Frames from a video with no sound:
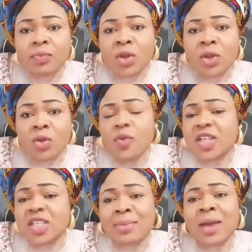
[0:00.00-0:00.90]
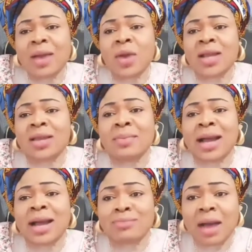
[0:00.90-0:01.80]
man where
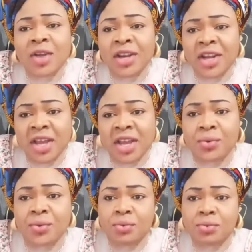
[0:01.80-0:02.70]
Gimag Babby near room?